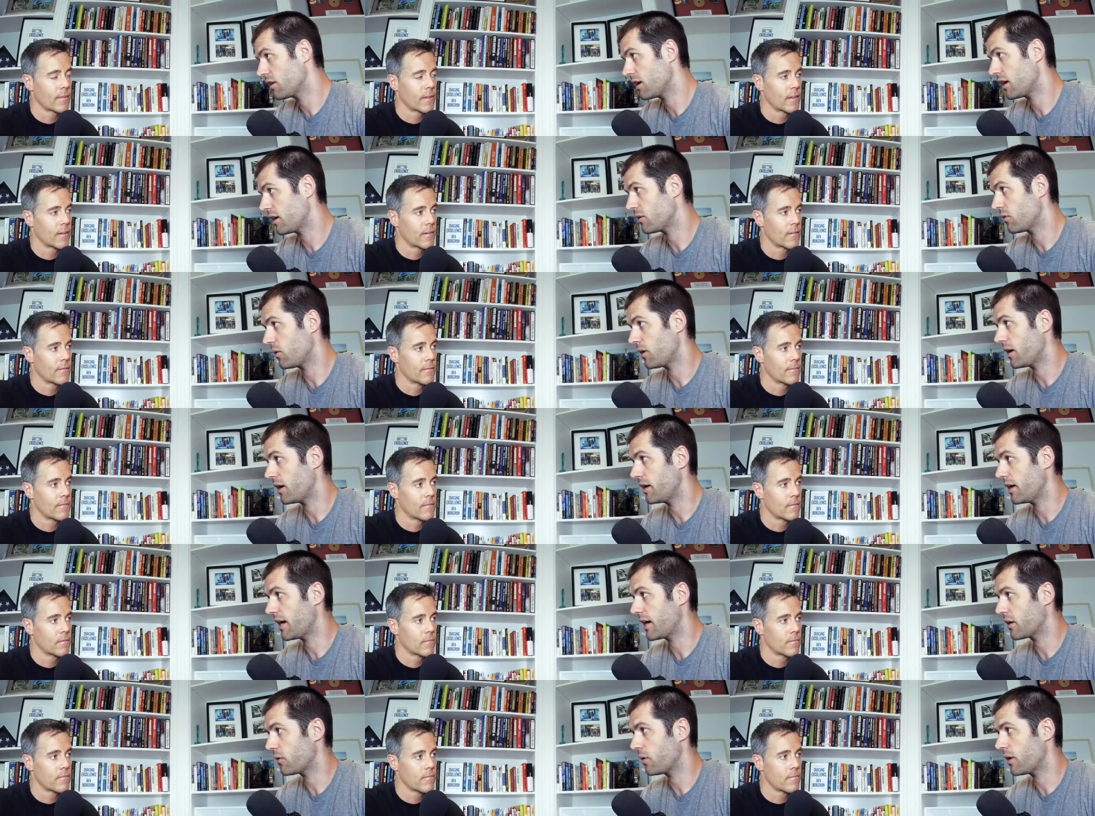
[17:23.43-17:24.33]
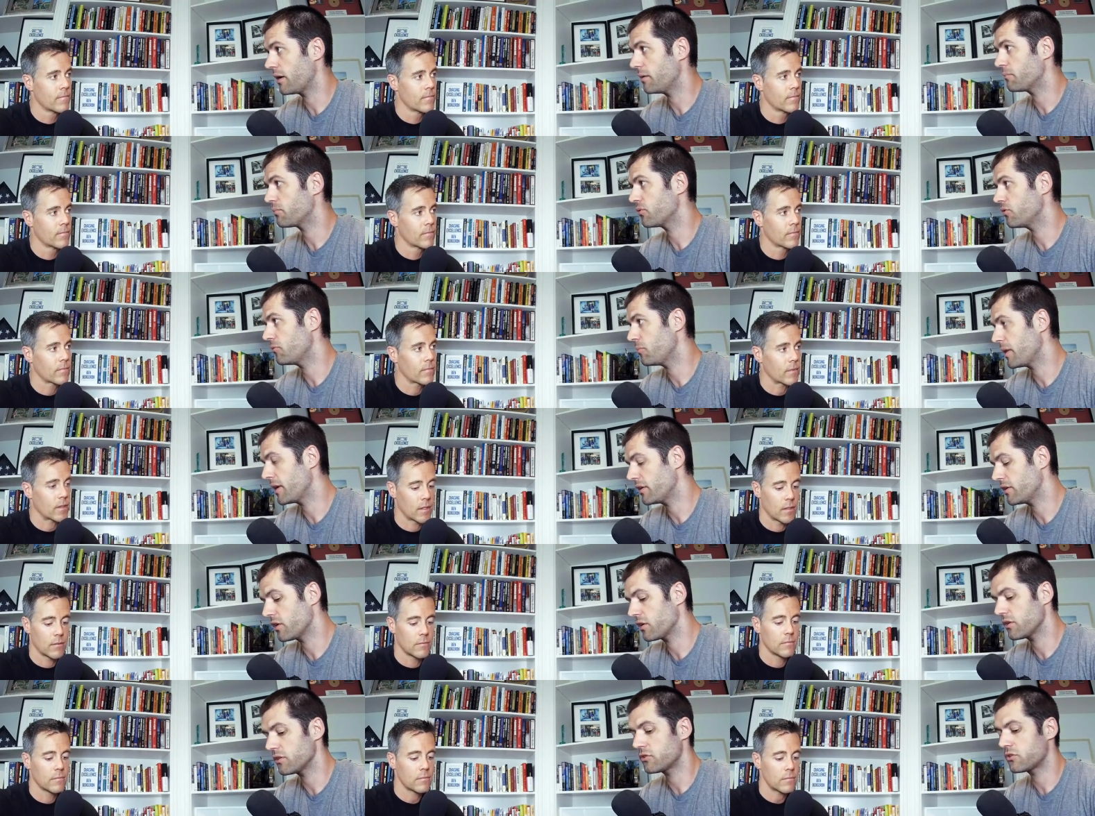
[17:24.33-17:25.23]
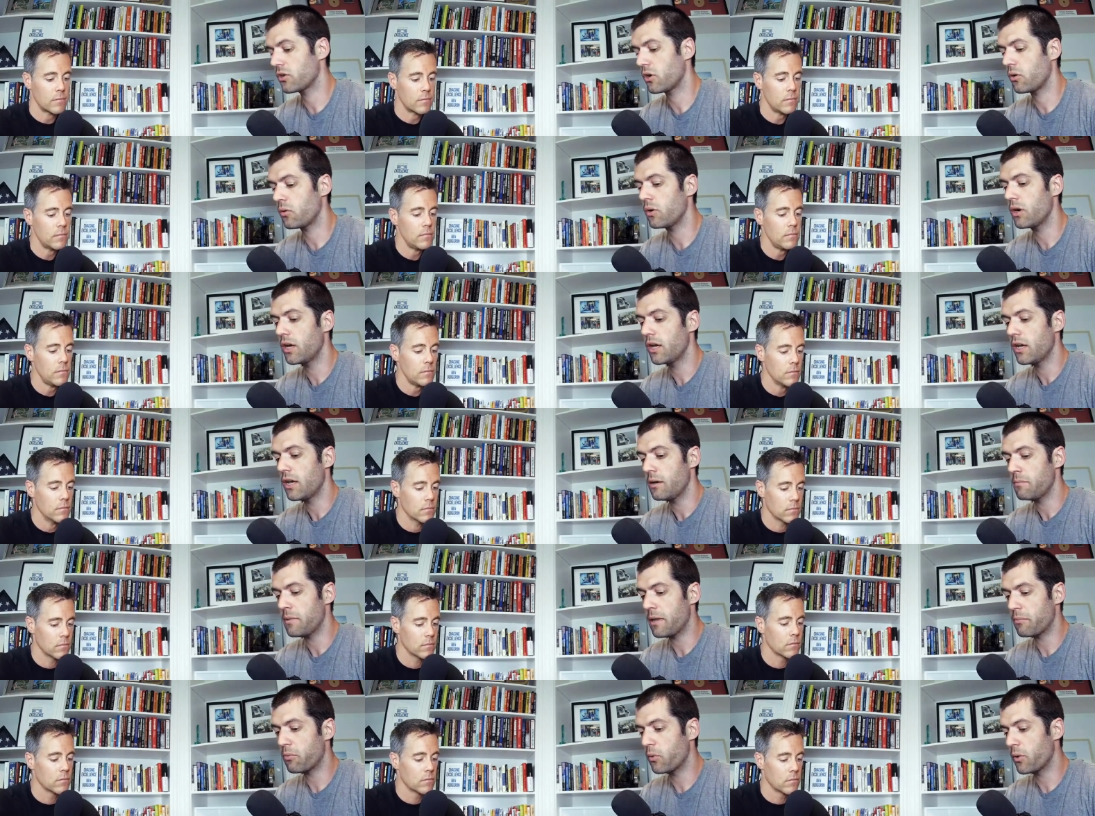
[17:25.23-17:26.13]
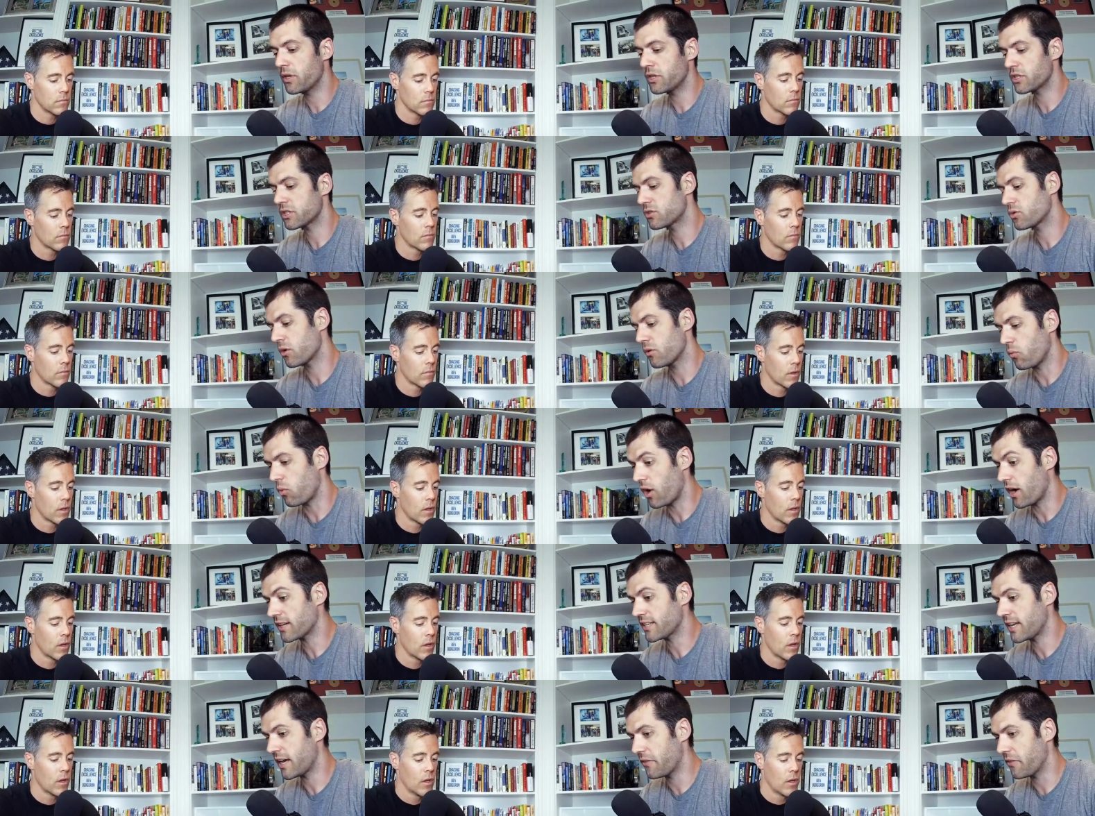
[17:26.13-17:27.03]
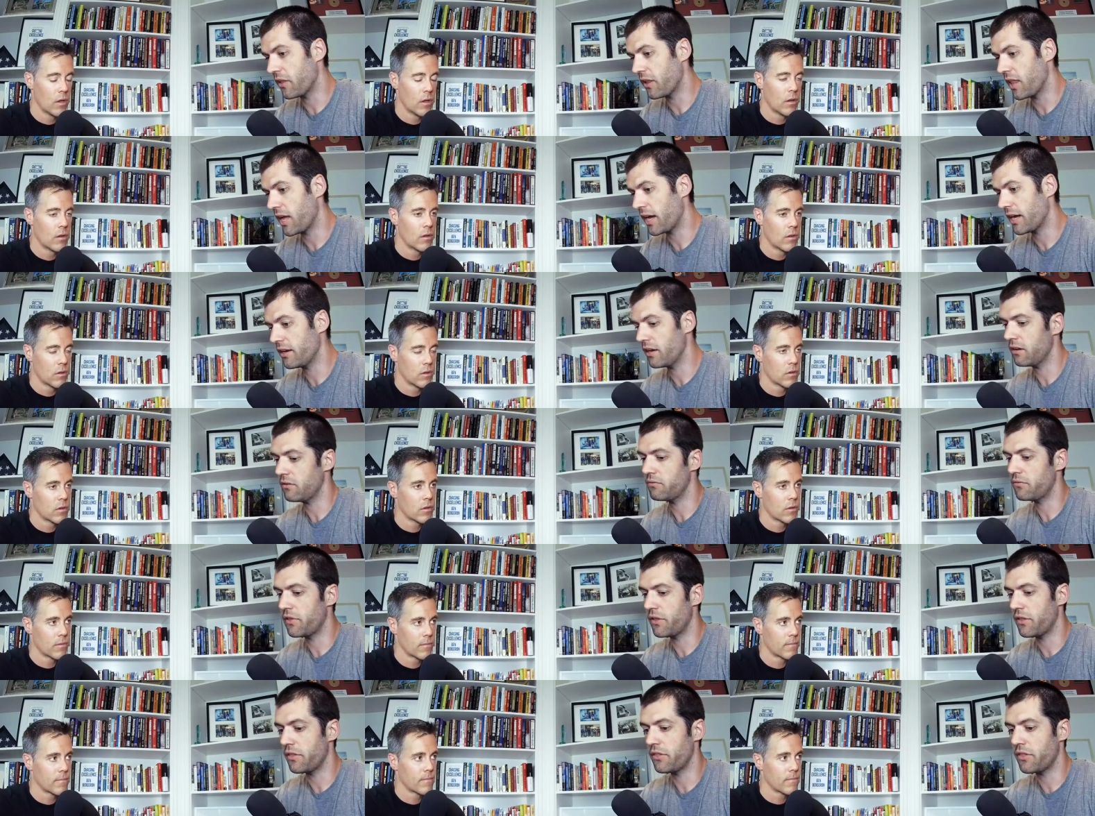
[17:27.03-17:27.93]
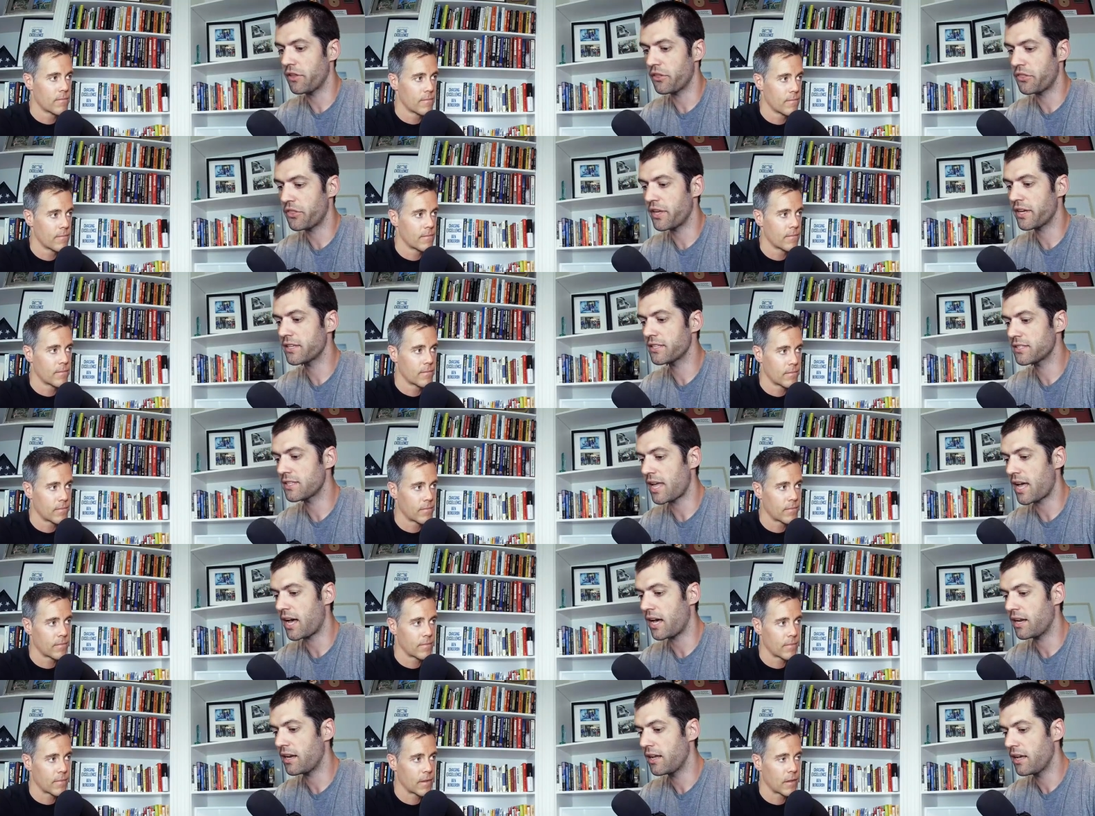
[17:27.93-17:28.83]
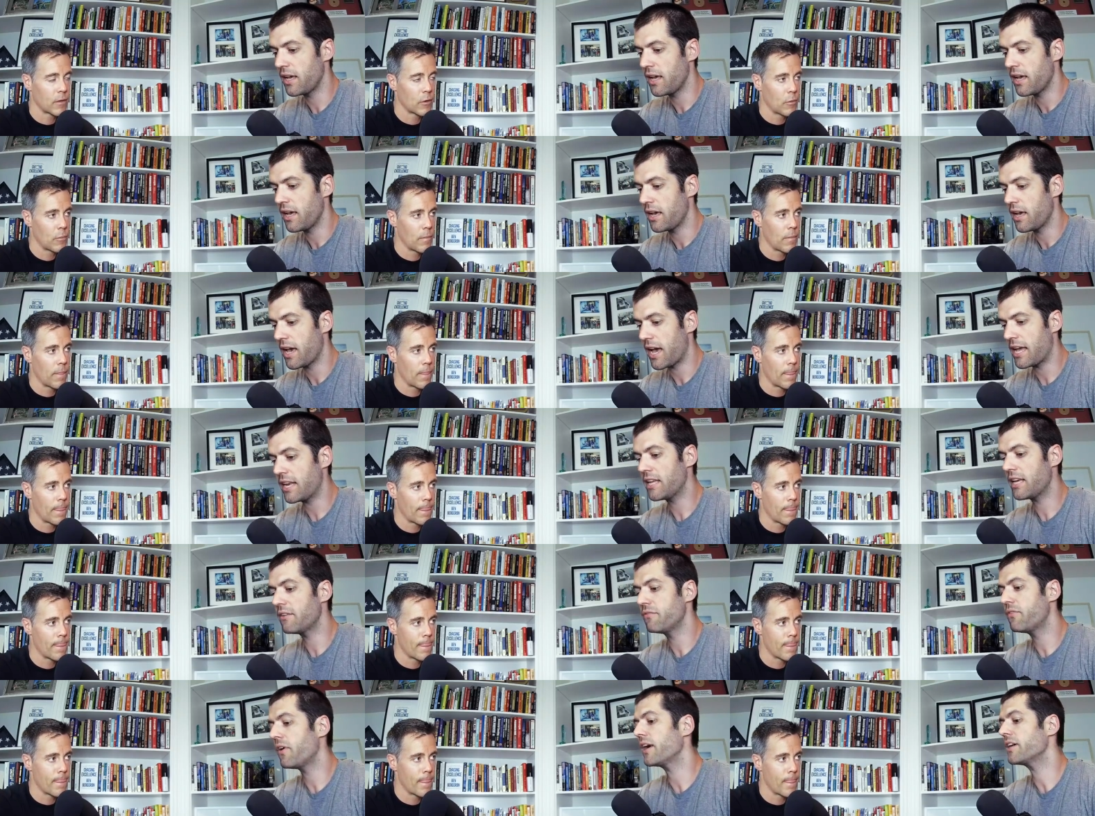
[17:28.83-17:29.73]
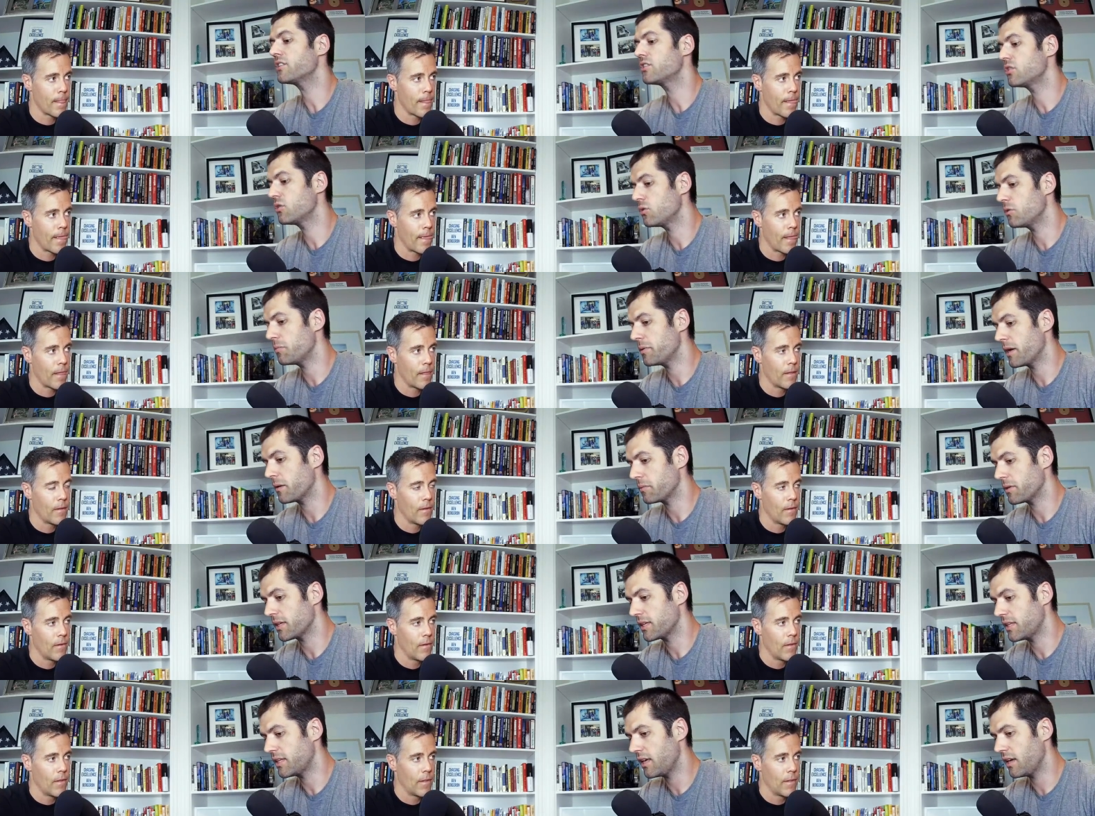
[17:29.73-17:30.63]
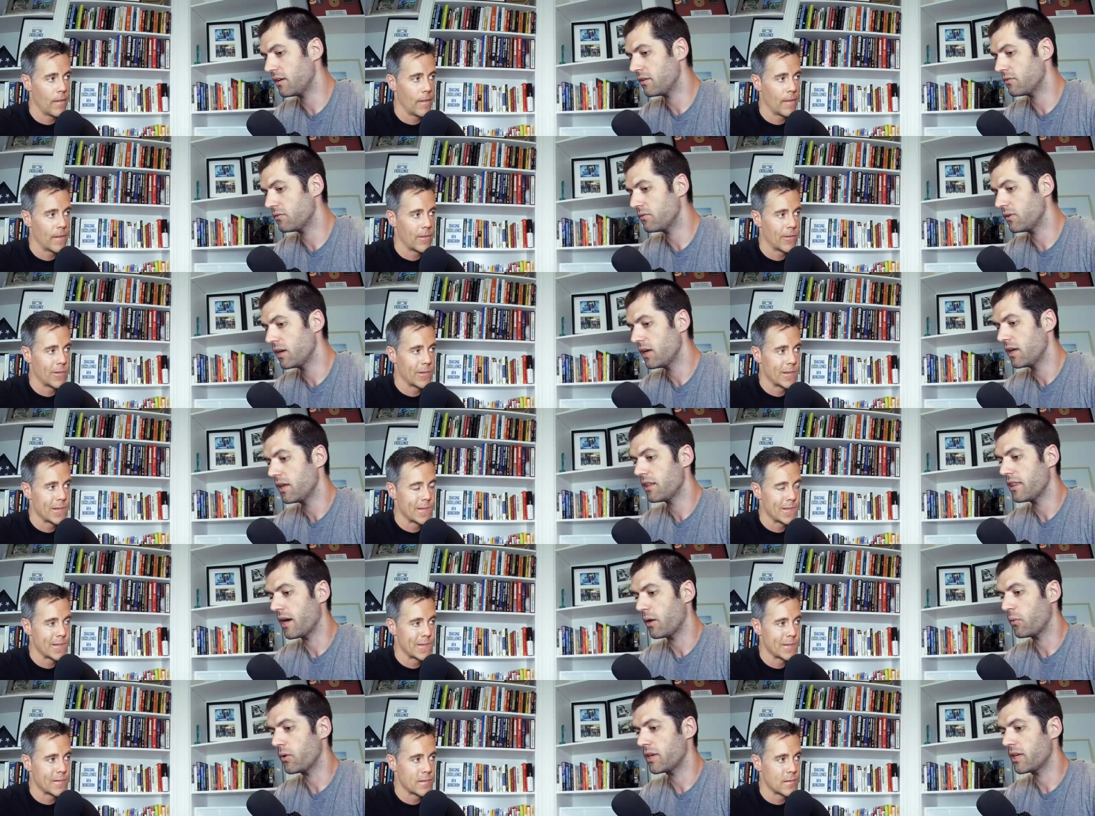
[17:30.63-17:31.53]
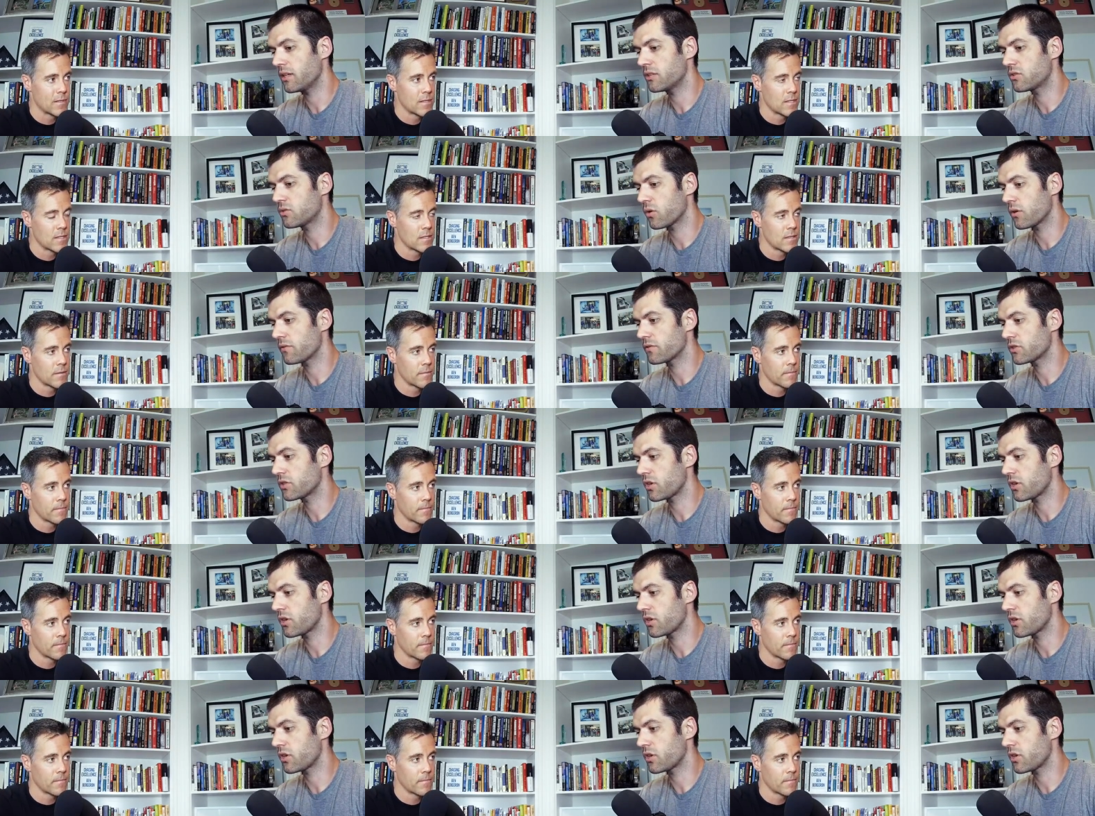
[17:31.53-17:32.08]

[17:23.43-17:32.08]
Speaker 1: How do I how do I improve my endurance? So maybe we can just sort of walk down the line of the the things that any advice you would be able to give that we can sort of